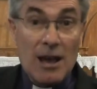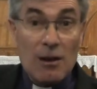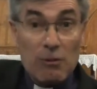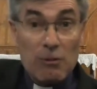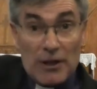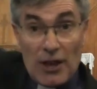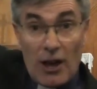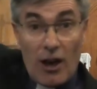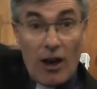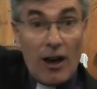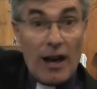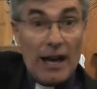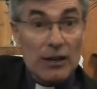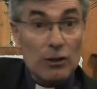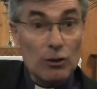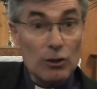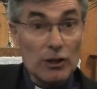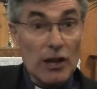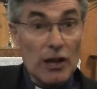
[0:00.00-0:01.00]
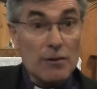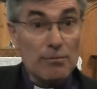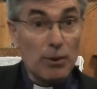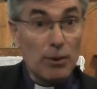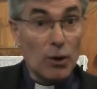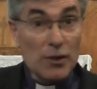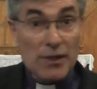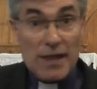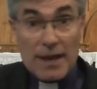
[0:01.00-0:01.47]
Whether high or low
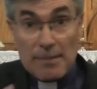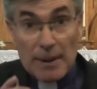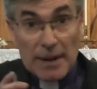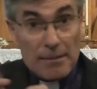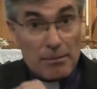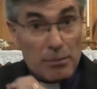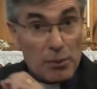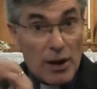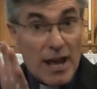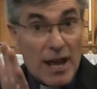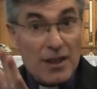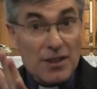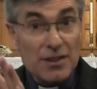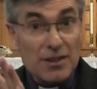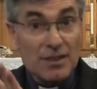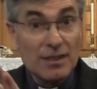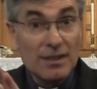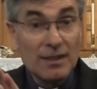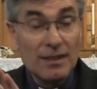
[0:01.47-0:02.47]
born, they're but a breath.